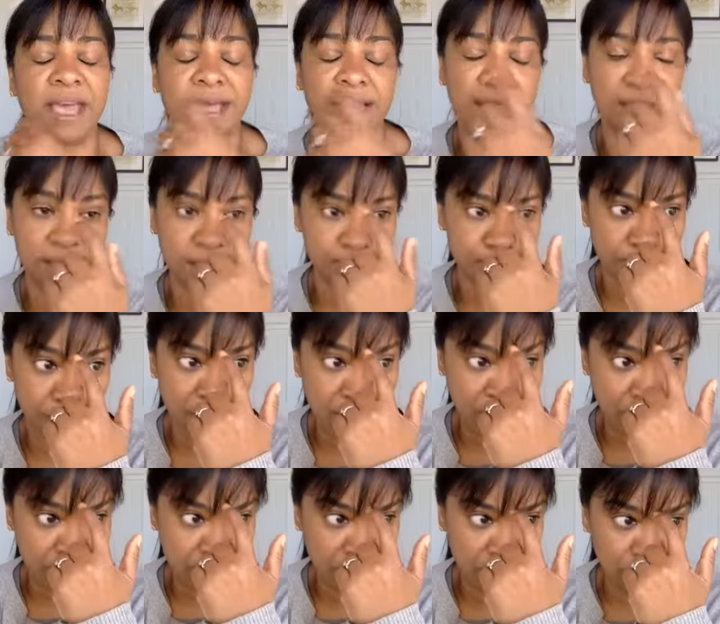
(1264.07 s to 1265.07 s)
And my
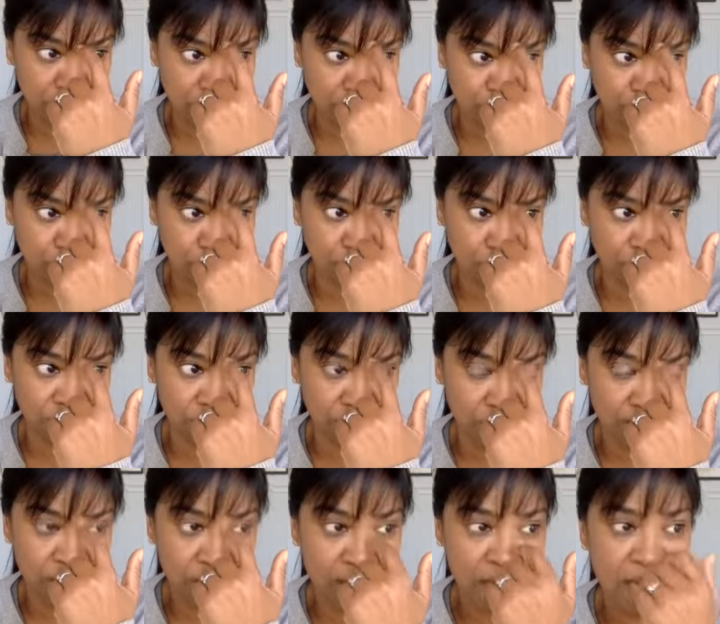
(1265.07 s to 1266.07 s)
mentors
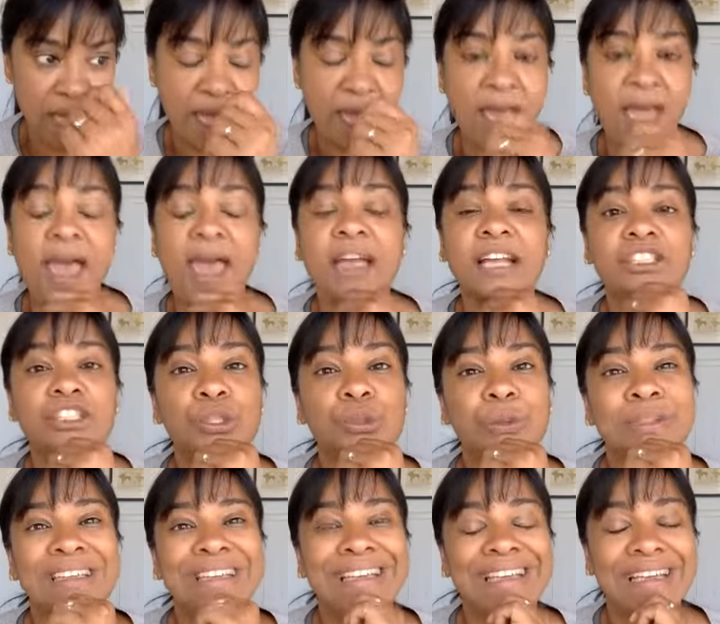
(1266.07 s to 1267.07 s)

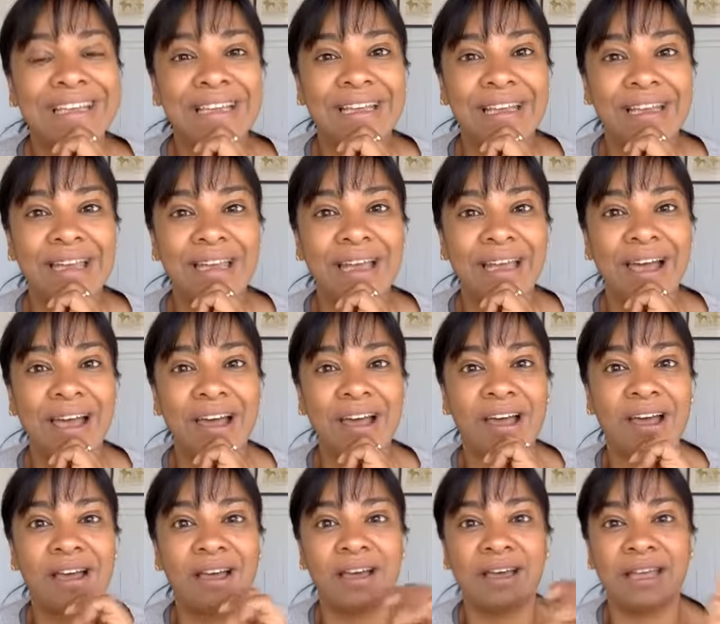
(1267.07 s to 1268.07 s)
actually
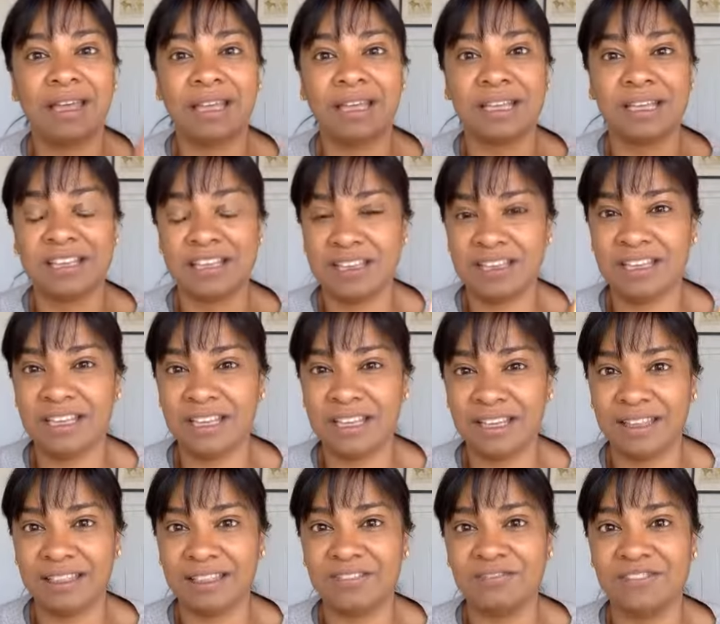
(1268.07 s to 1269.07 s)
are earning
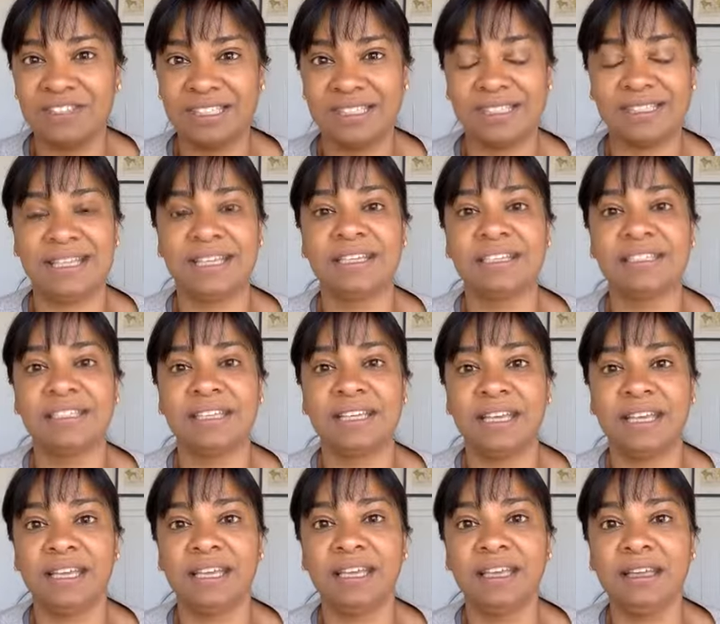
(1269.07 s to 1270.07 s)
in the
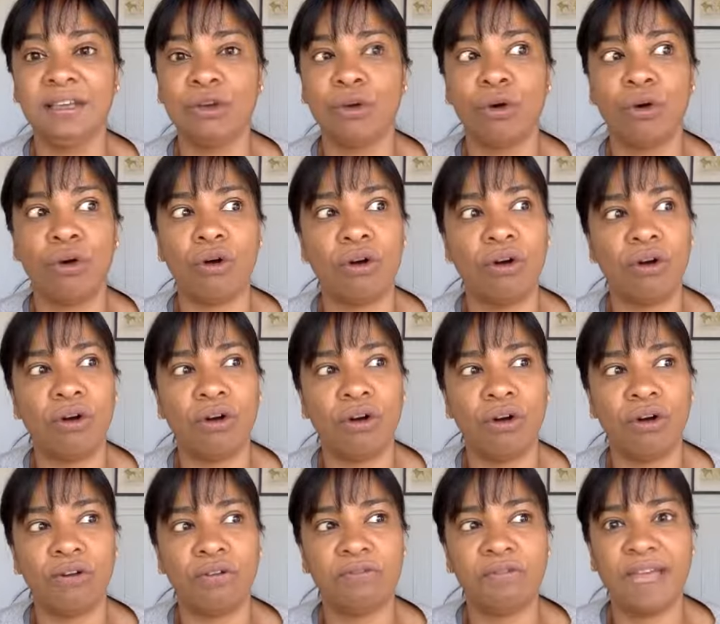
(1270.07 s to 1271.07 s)
vicinity
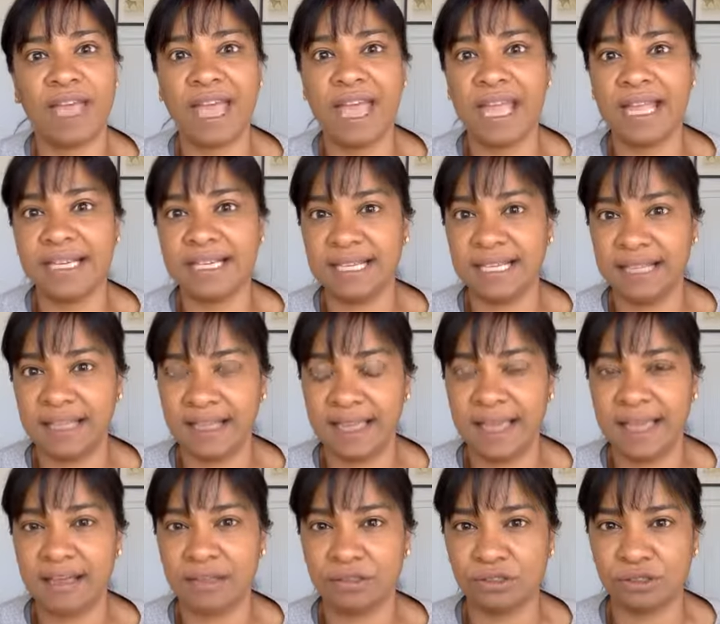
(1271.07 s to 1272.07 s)
of
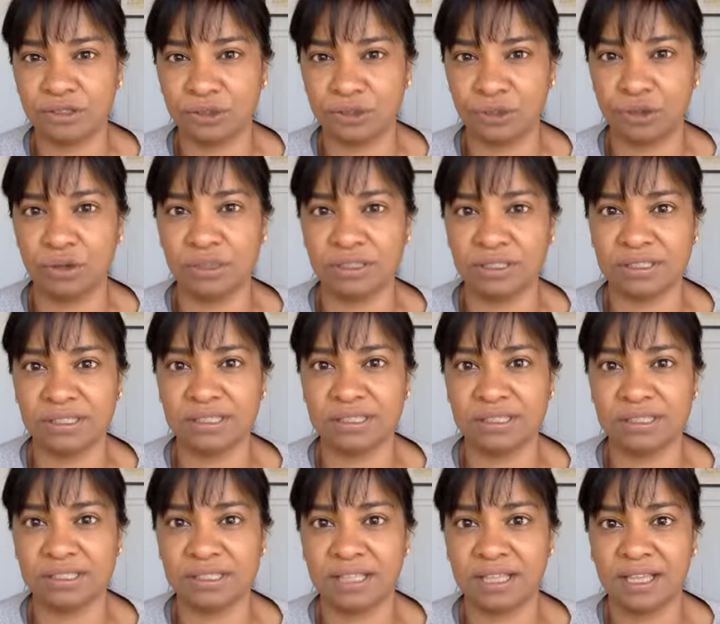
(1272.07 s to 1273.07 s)

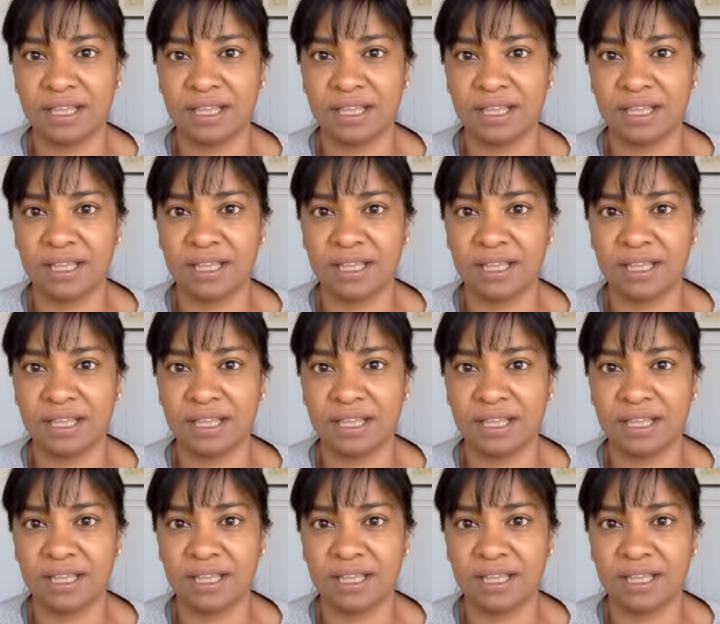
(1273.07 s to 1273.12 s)
$80,000